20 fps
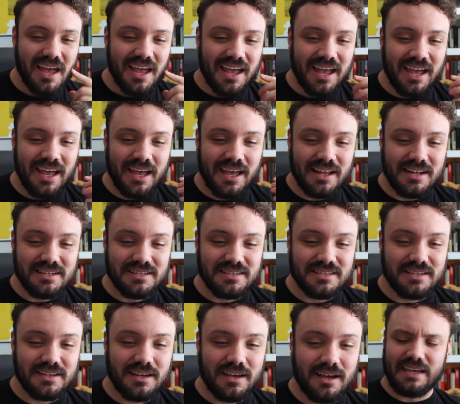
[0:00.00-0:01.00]
And
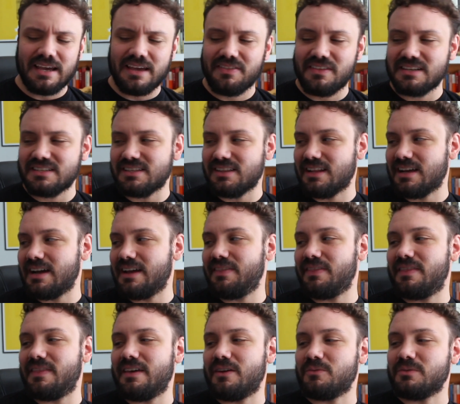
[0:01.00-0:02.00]
he had this
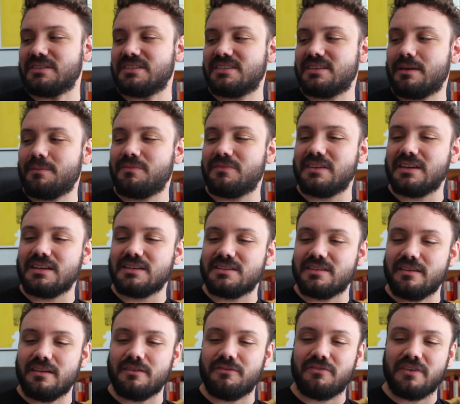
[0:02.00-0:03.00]
line that was something to
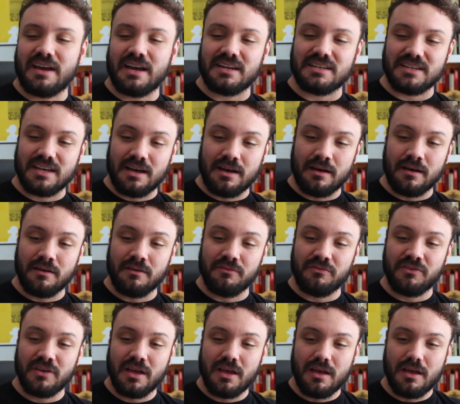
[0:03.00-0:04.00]
the effect
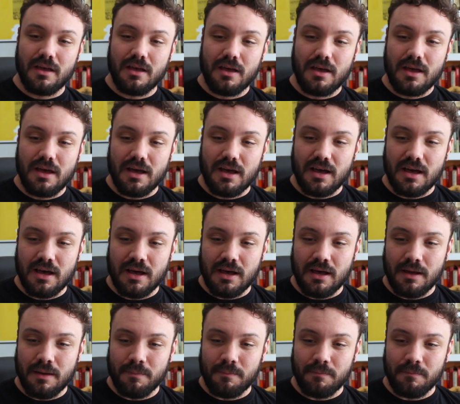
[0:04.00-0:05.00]
of,
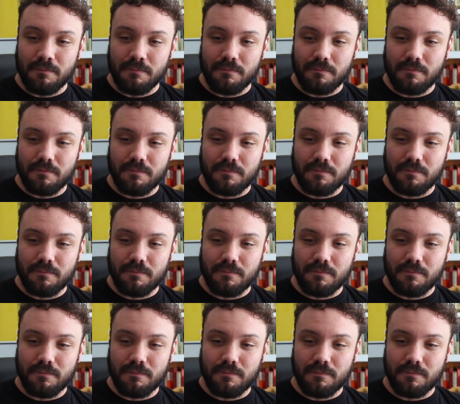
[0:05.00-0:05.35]
um,